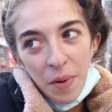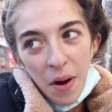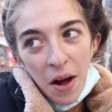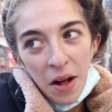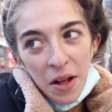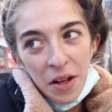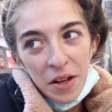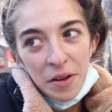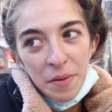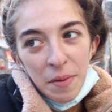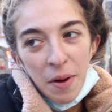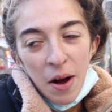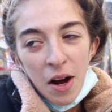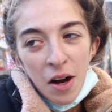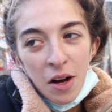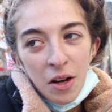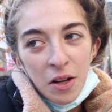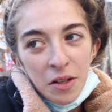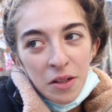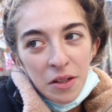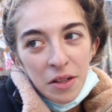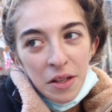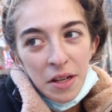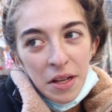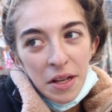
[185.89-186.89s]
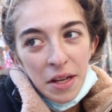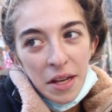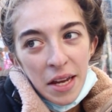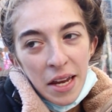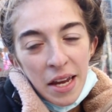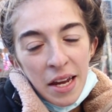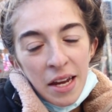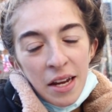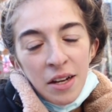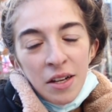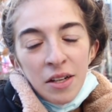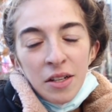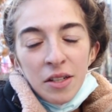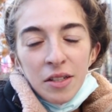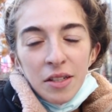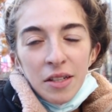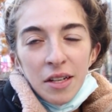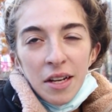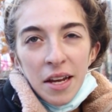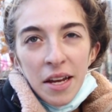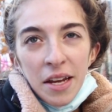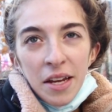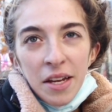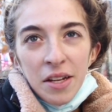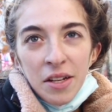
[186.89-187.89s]
Probably about eight
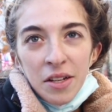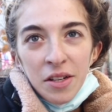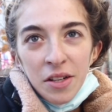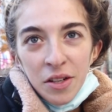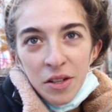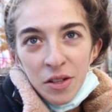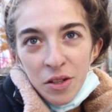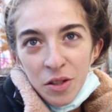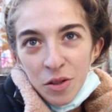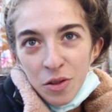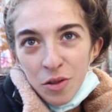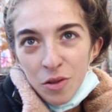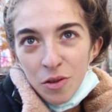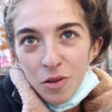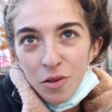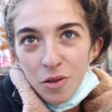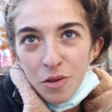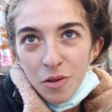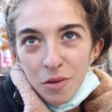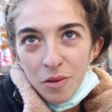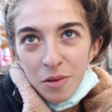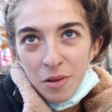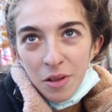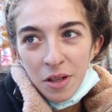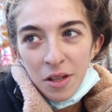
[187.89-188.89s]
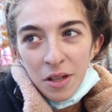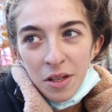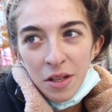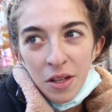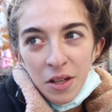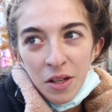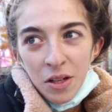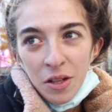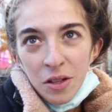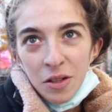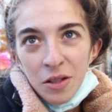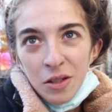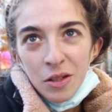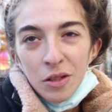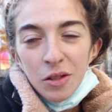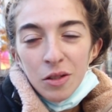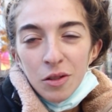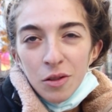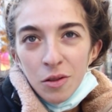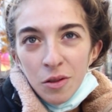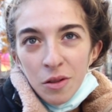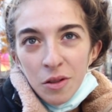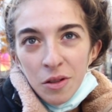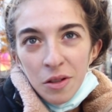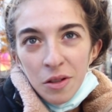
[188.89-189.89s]
years, 10 years.